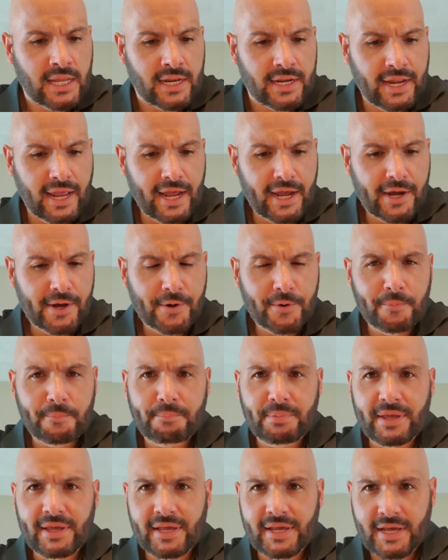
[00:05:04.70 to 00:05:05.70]
Now,
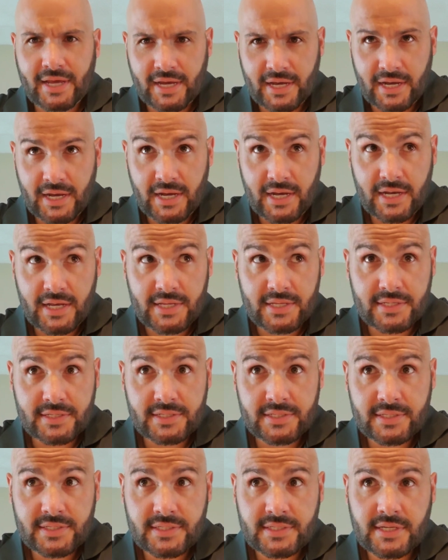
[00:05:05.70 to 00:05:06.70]

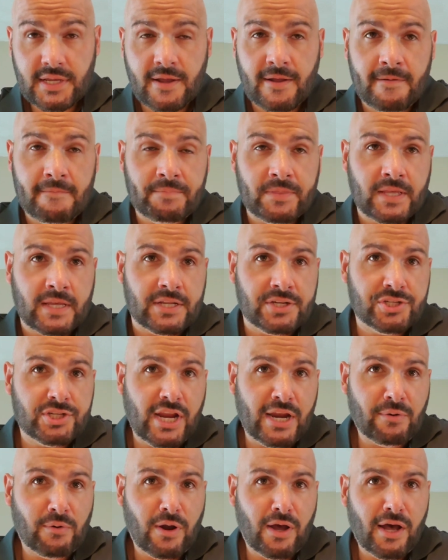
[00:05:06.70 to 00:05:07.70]
because
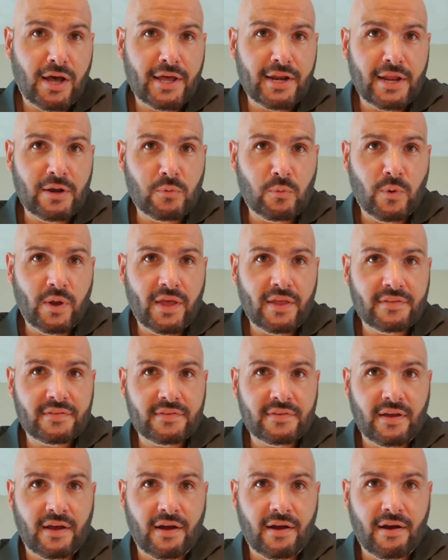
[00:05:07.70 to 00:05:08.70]
J-Rod and
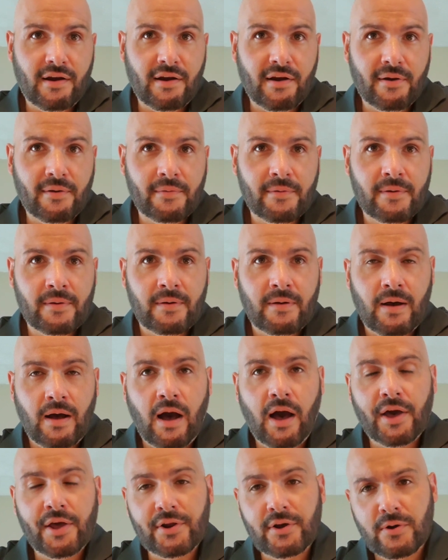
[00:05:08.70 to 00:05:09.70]
Witt are
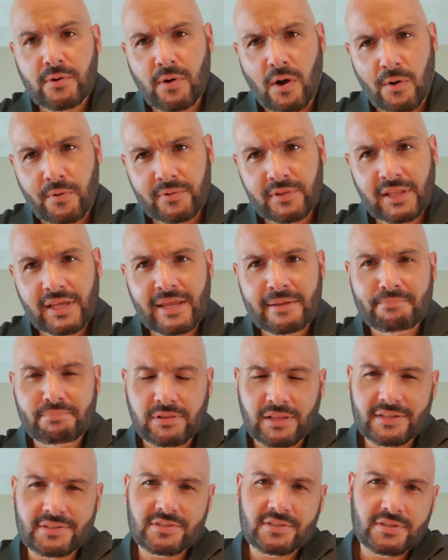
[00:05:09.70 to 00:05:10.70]
auto only
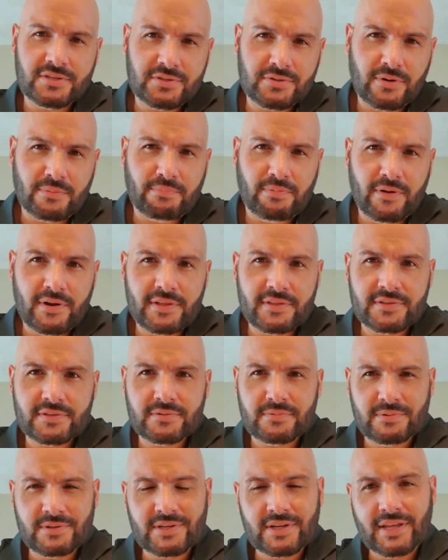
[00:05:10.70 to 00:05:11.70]
plus the short
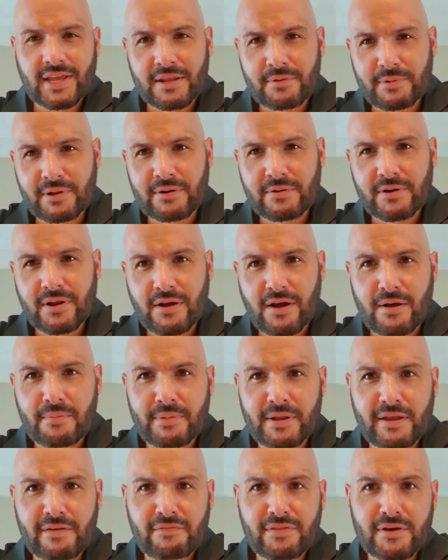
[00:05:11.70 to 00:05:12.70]
prints, which again, we don't know how
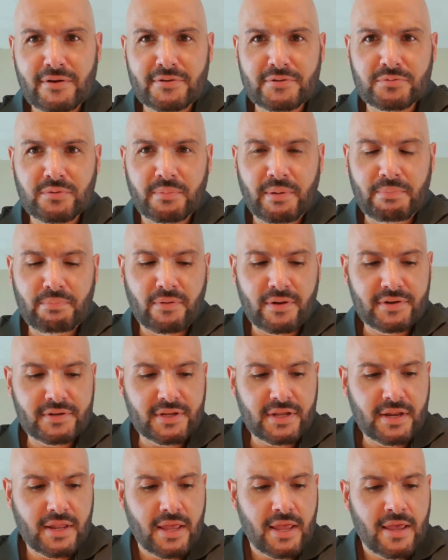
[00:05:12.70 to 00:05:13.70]
many of those will be
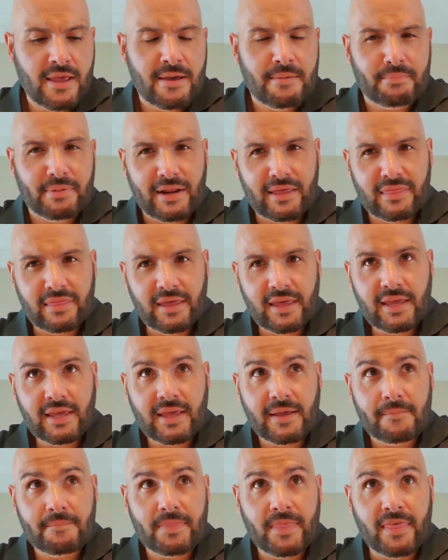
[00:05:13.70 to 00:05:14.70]
printed, but I
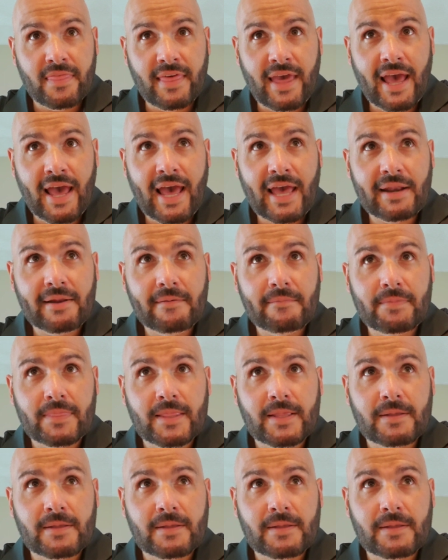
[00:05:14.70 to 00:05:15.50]
think that